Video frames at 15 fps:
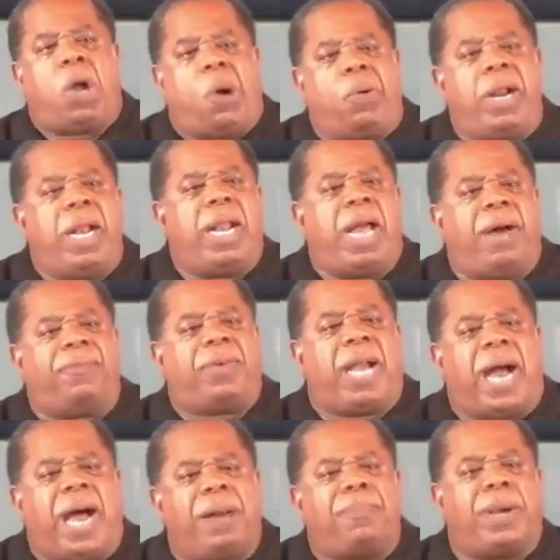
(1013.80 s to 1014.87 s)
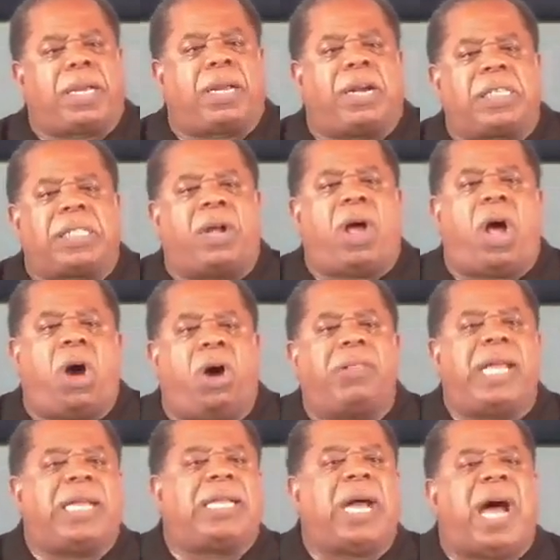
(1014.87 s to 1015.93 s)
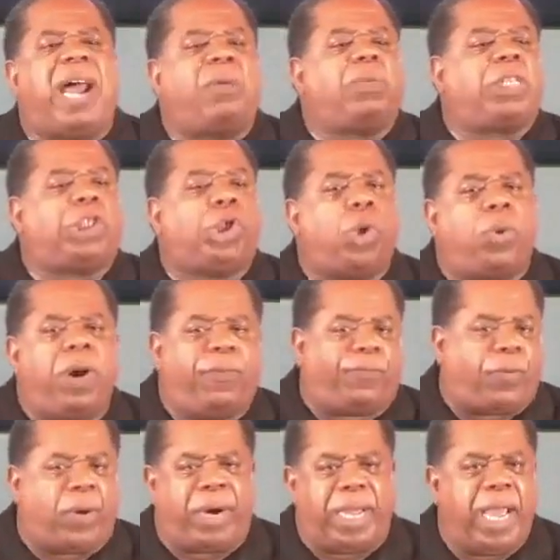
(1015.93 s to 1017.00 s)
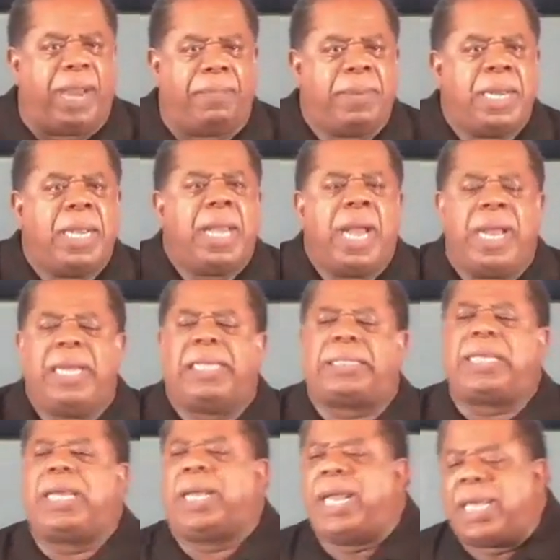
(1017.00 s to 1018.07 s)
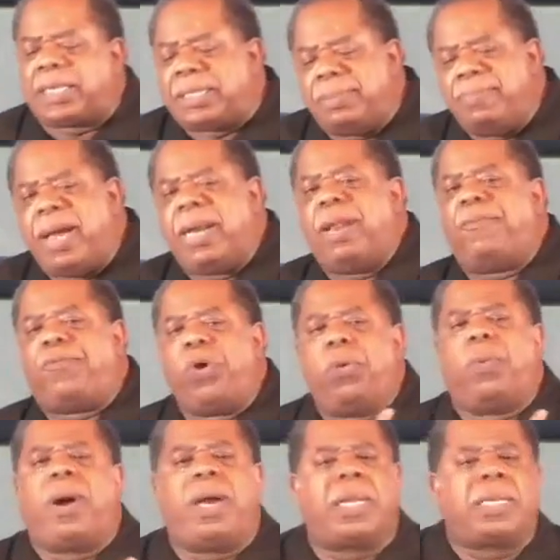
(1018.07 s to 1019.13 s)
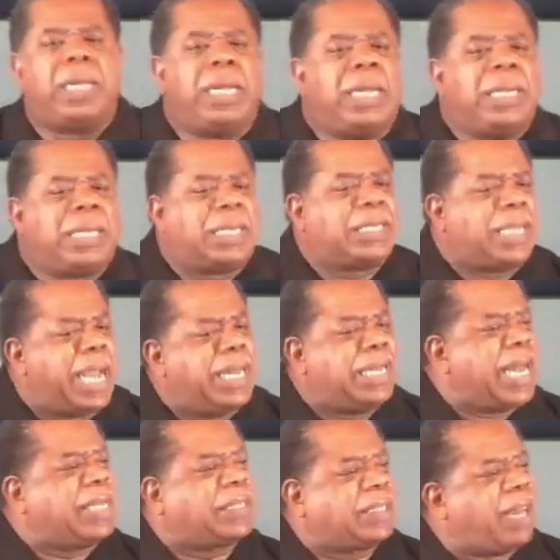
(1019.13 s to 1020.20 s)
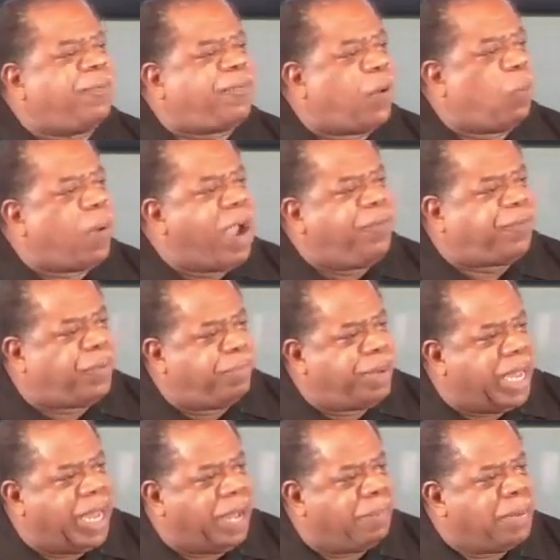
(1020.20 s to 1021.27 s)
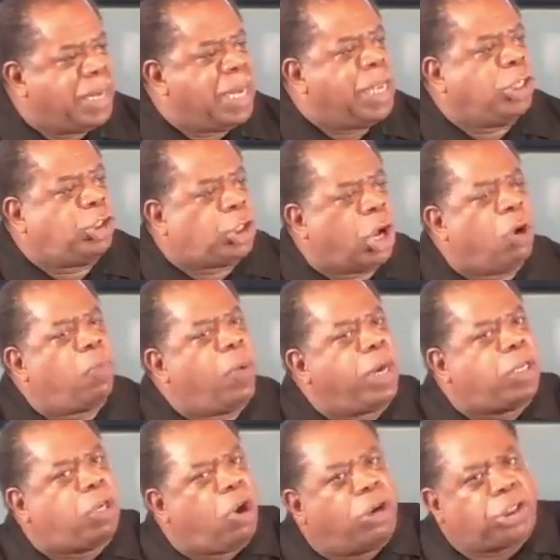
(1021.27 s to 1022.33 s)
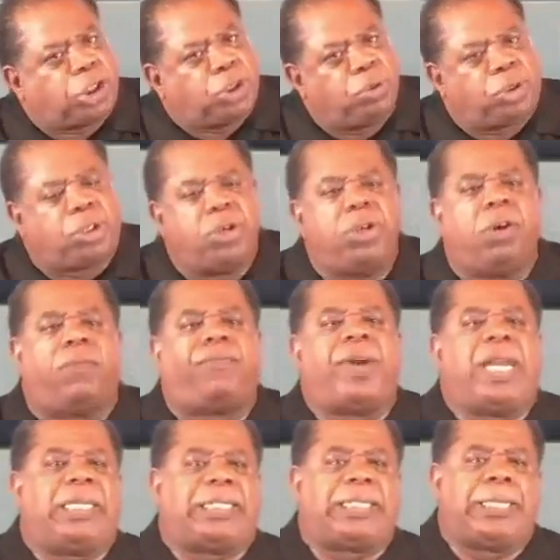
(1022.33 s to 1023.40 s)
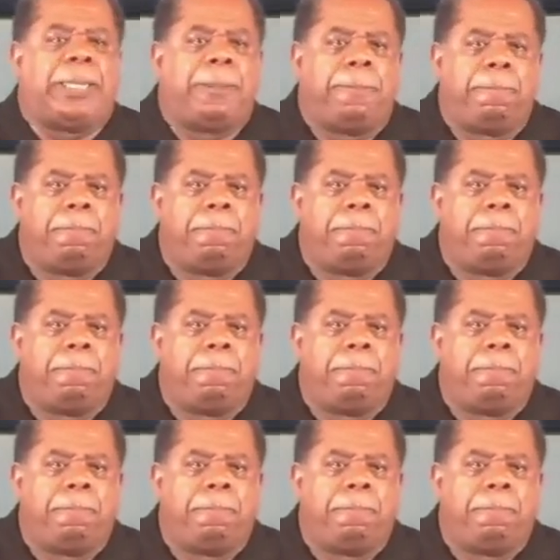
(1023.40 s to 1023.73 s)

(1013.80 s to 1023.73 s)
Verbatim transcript: only loved God because of all that God was doing for him. And he said, listen, man, if you were to take that stuff away from him, Job would curse you to your face.